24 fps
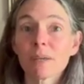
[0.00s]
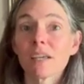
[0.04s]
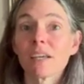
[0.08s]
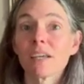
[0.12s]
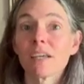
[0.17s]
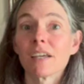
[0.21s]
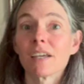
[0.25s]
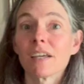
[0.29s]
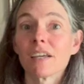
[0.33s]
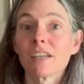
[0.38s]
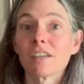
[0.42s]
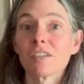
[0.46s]

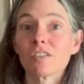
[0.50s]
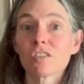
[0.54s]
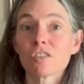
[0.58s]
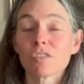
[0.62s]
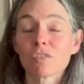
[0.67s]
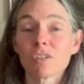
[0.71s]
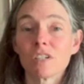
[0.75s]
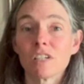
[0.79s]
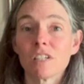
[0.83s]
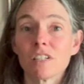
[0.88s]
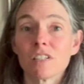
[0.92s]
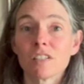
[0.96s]
and
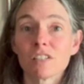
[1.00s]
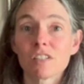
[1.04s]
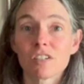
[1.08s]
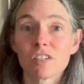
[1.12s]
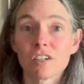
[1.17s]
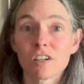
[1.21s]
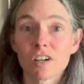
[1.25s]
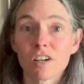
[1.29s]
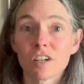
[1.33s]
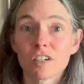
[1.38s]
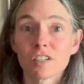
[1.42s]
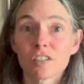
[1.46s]
trains
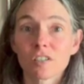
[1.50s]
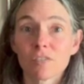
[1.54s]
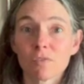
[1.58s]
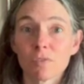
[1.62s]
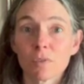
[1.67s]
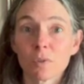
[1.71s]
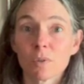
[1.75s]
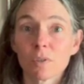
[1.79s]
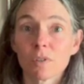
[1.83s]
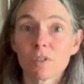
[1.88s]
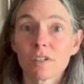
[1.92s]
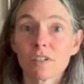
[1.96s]
dogs
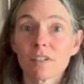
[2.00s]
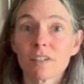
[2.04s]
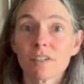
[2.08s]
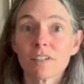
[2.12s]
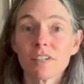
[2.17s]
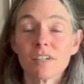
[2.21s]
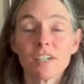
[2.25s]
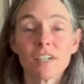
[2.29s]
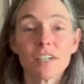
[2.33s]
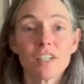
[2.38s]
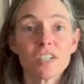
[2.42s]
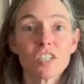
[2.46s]
for
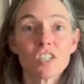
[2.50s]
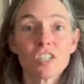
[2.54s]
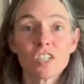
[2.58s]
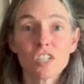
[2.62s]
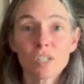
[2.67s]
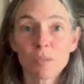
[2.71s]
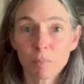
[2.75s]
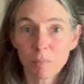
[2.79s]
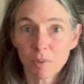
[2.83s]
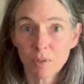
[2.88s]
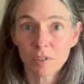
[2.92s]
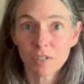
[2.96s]

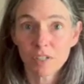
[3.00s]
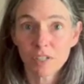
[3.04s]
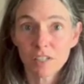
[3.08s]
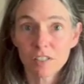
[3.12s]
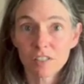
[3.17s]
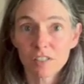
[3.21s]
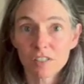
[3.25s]
sheep herding.